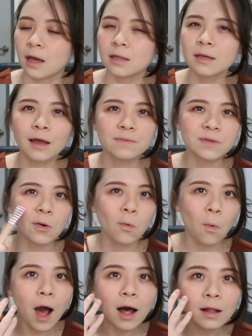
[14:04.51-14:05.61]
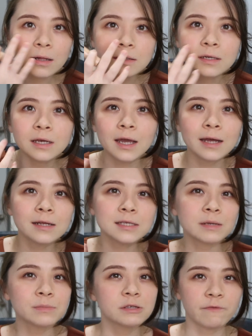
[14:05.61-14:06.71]
I think after a while it kind of
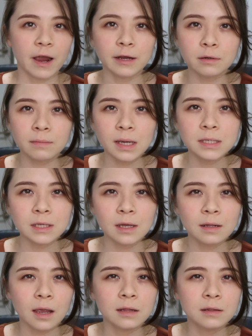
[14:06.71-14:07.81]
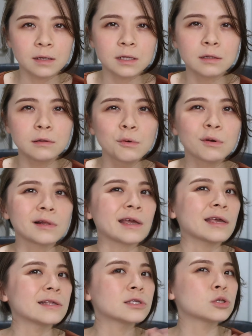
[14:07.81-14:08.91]
seems fine on my skin. Like it doesn't look like
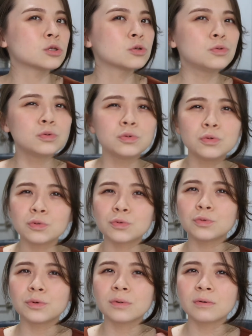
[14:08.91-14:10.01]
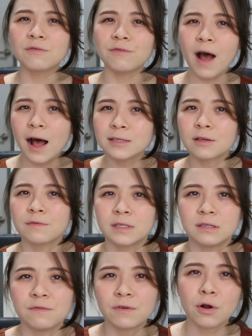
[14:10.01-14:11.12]
it's too vast of a
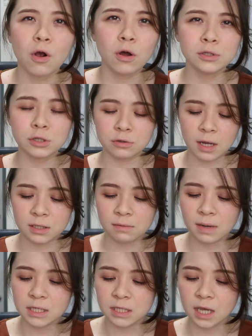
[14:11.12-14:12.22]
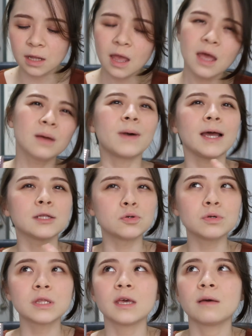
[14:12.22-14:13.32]
different or contrast on my skin, but I
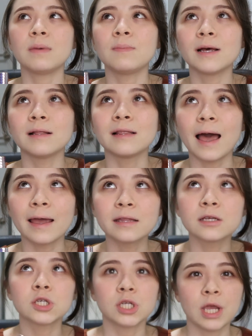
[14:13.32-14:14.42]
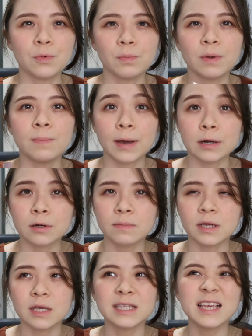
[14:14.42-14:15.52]
do think maybe a lighter shade would be better
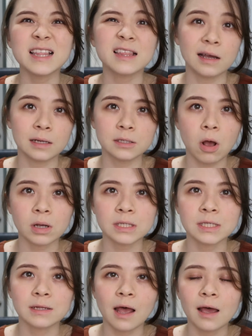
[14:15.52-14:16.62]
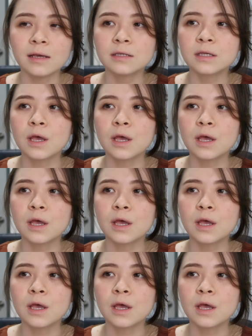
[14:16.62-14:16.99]
because it does oxidize.